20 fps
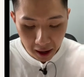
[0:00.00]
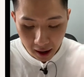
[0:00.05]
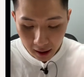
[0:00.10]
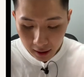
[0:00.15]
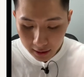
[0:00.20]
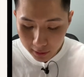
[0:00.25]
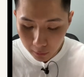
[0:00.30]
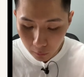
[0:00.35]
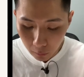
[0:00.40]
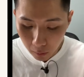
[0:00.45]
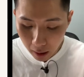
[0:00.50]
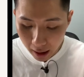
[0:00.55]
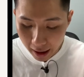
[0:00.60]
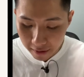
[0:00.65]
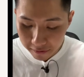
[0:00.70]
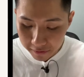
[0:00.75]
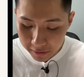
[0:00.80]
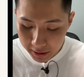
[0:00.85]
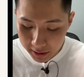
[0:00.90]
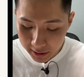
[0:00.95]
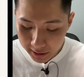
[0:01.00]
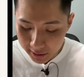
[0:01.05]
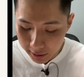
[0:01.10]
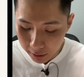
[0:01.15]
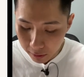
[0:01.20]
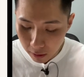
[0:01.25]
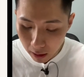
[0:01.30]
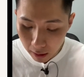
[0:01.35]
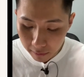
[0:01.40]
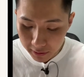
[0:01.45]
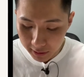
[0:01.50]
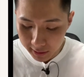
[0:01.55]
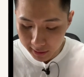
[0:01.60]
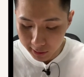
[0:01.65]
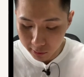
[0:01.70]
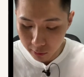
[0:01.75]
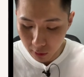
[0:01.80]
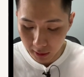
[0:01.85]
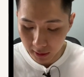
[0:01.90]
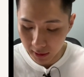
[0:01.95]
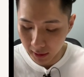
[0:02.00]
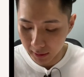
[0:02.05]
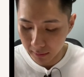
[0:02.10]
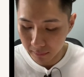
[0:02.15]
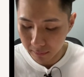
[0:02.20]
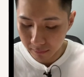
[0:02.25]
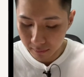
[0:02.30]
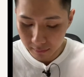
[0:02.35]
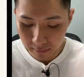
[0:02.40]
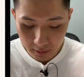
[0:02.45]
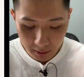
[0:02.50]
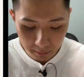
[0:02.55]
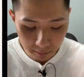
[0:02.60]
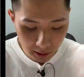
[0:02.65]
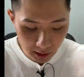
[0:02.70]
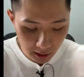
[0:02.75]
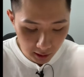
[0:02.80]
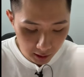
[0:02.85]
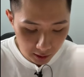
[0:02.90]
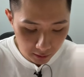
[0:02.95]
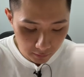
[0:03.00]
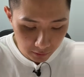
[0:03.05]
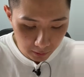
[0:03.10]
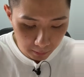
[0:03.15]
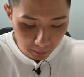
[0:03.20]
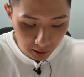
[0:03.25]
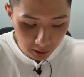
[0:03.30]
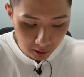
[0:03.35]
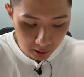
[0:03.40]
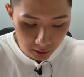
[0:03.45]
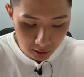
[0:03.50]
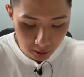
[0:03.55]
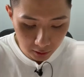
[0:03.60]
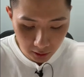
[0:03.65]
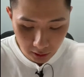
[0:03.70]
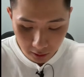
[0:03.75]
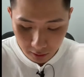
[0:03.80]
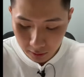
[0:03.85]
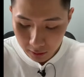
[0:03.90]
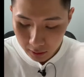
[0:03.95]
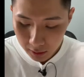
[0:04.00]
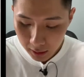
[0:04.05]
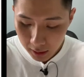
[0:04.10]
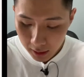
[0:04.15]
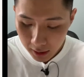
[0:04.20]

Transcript: So at first, the graph is a straight line, meaning from here to here.